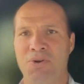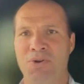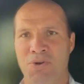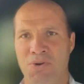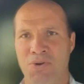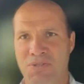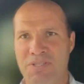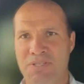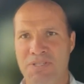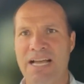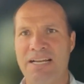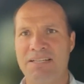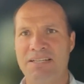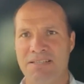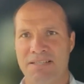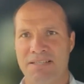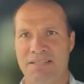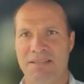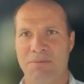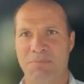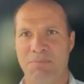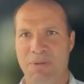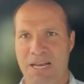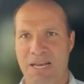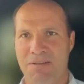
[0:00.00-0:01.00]
who's actually
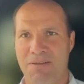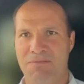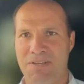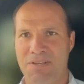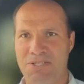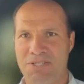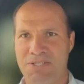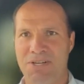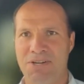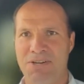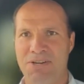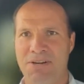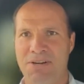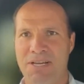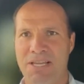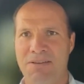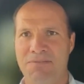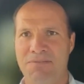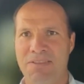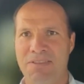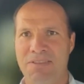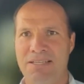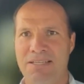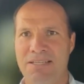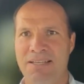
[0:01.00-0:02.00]
the beneficiary of
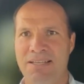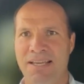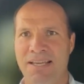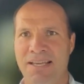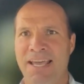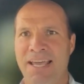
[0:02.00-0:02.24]
this.